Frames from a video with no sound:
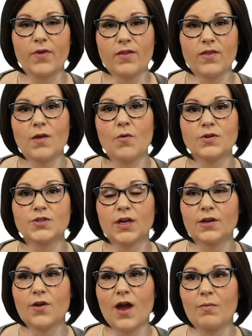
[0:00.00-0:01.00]
and they will
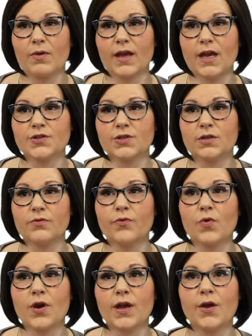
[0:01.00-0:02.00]
check your application
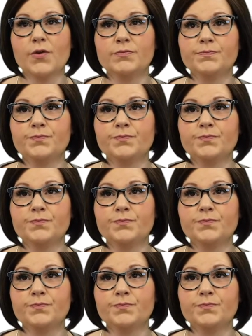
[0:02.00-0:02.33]
for you.